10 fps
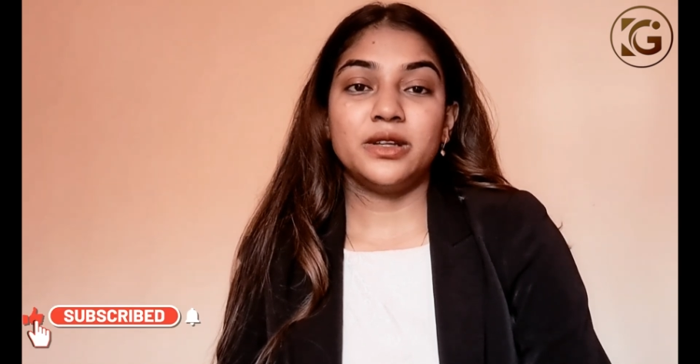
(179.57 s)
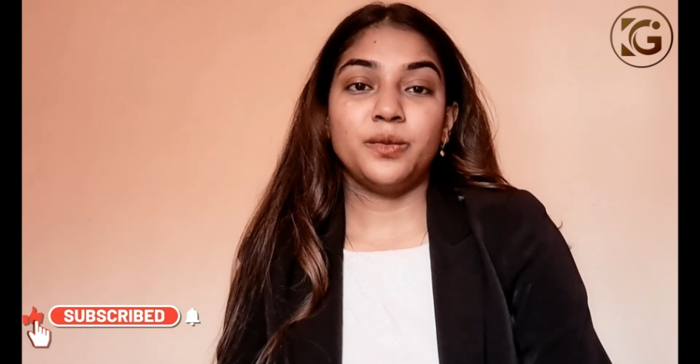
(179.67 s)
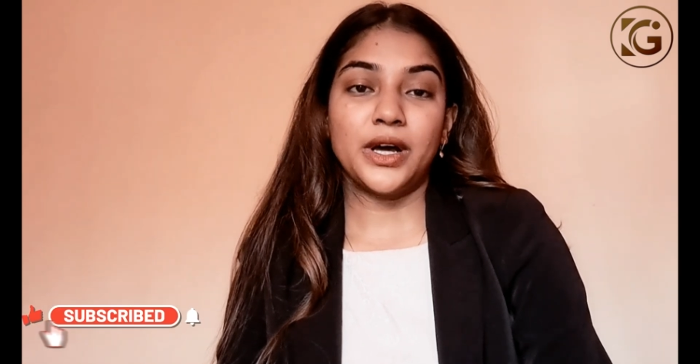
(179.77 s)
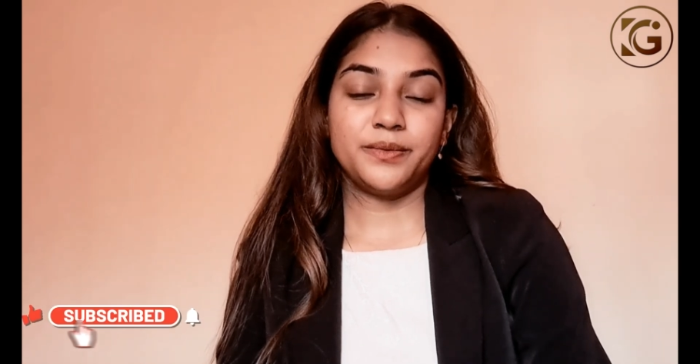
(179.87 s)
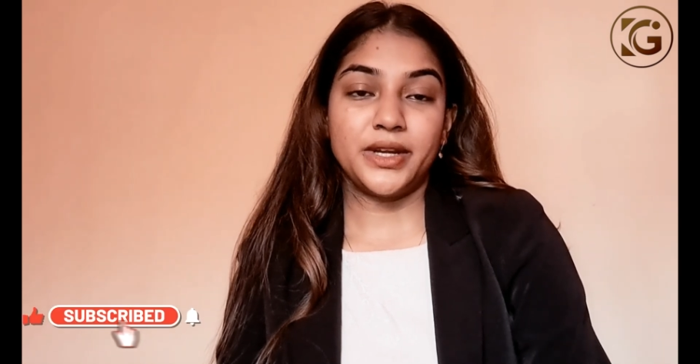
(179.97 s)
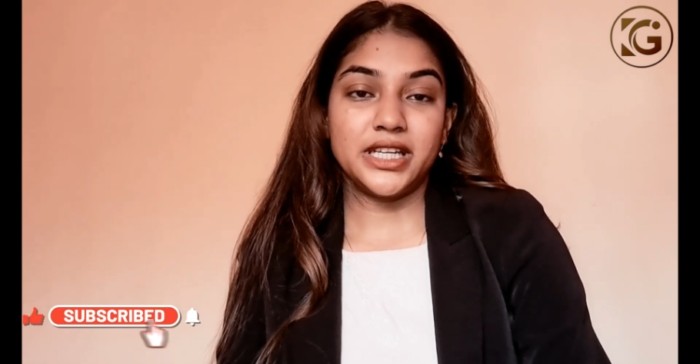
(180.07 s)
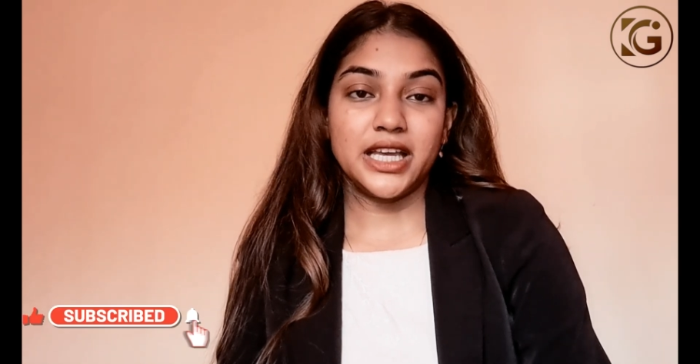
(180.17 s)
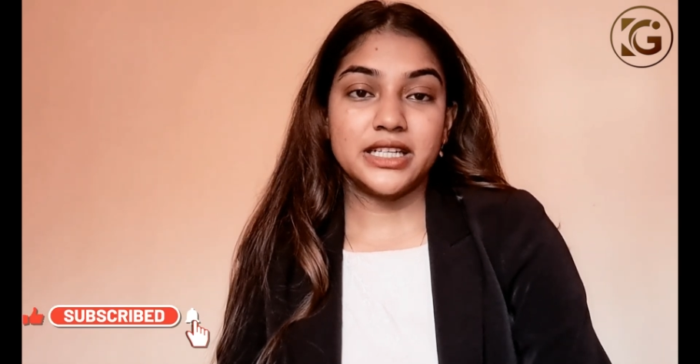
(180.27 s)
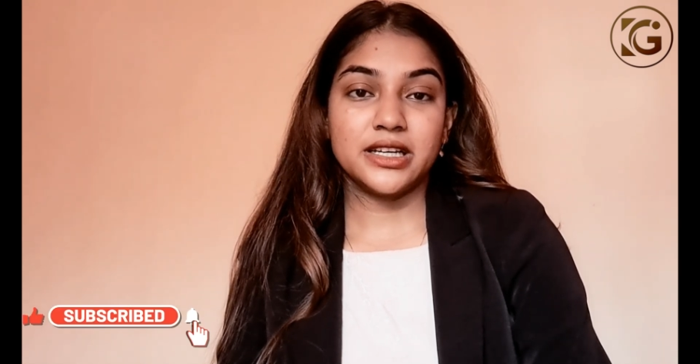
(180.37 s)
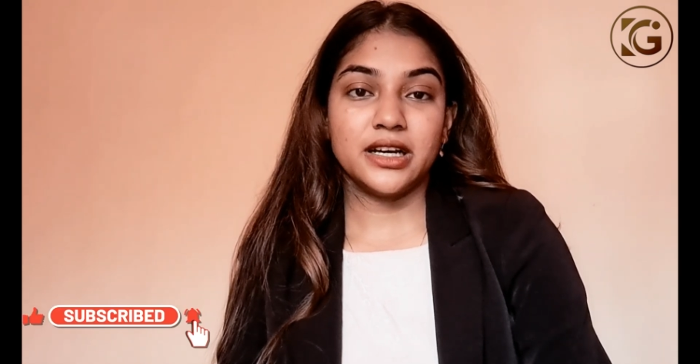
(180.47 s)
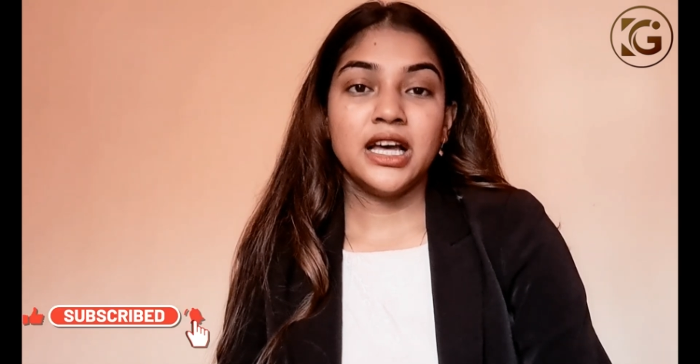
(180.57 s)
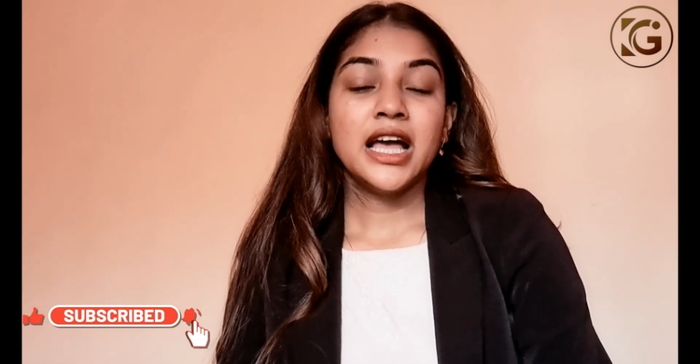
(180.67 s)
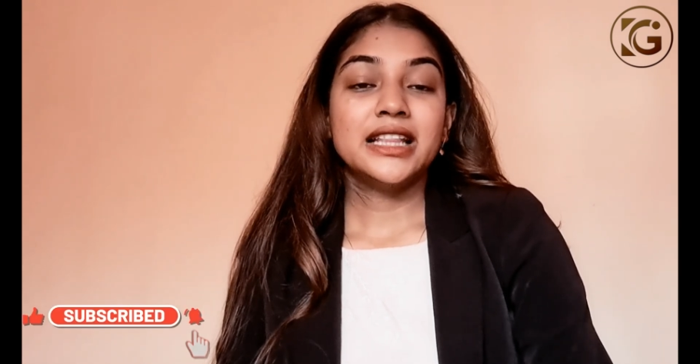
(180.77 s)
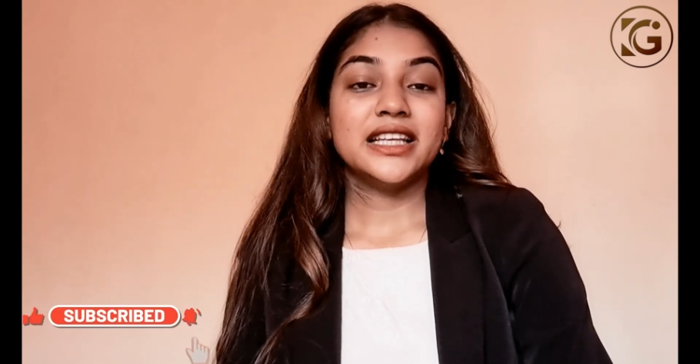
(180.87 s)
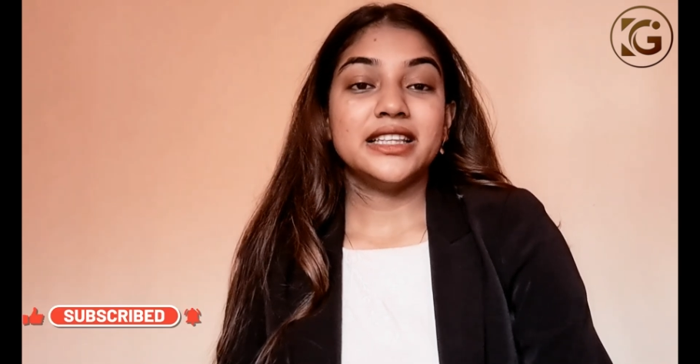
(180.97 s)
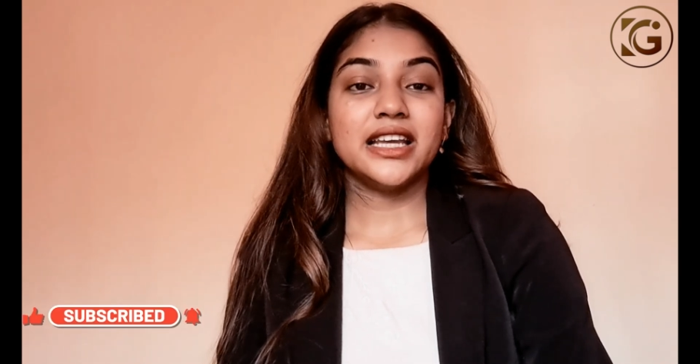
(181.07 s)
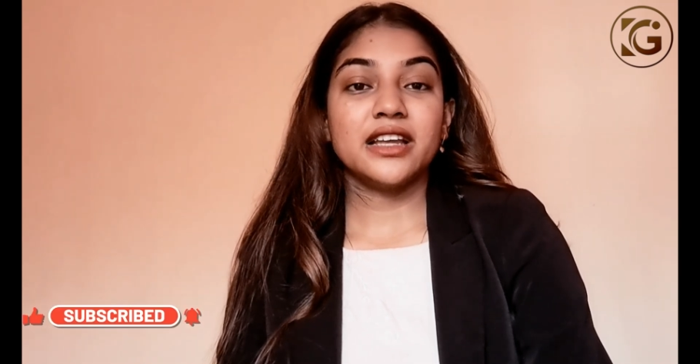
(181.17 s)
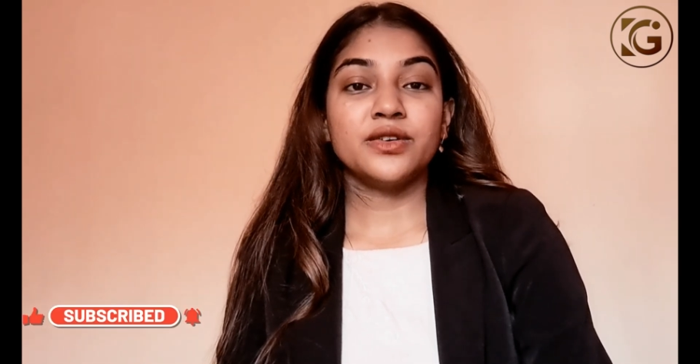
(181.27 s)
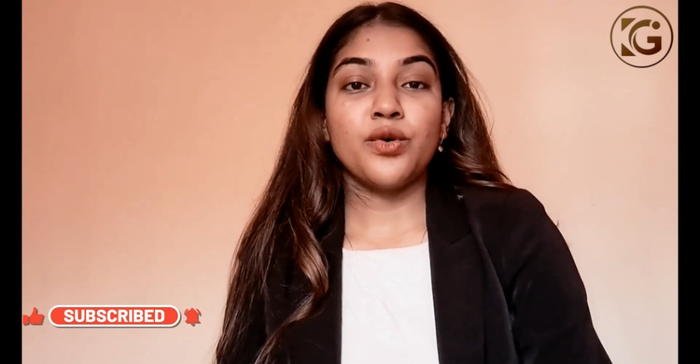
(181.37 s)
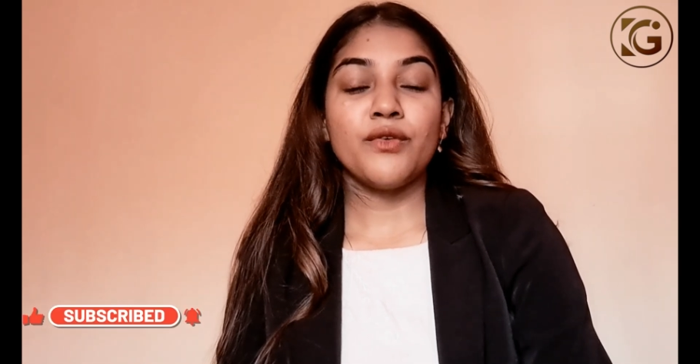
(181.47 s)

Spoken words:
with one mediator, then they can